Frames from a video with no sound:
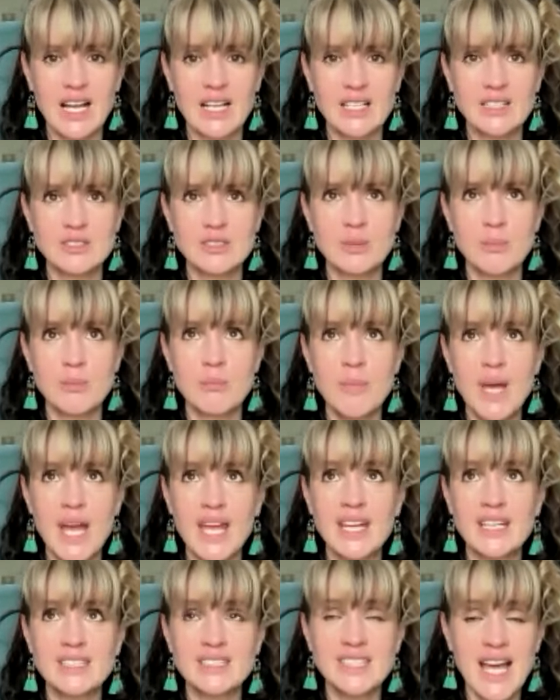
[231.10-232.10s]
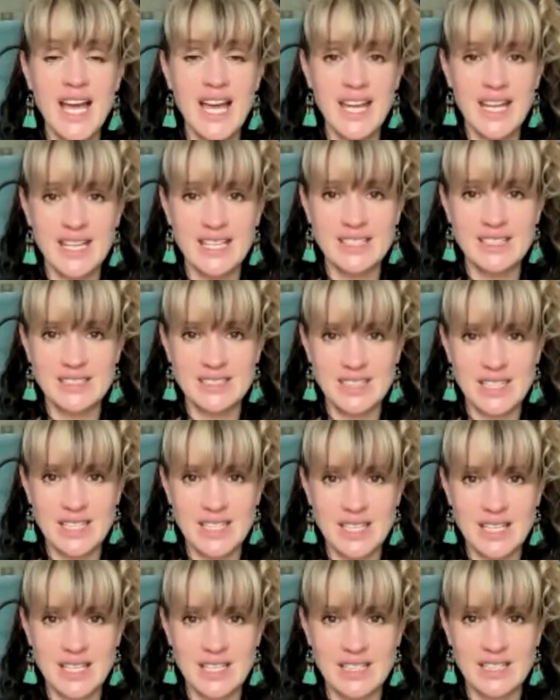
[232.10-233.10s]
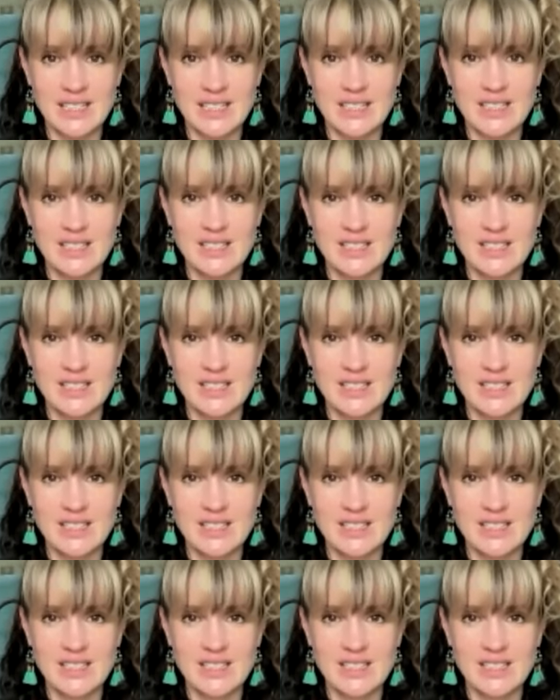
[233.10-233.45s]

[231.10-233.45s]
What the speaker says: and to maintain seeking.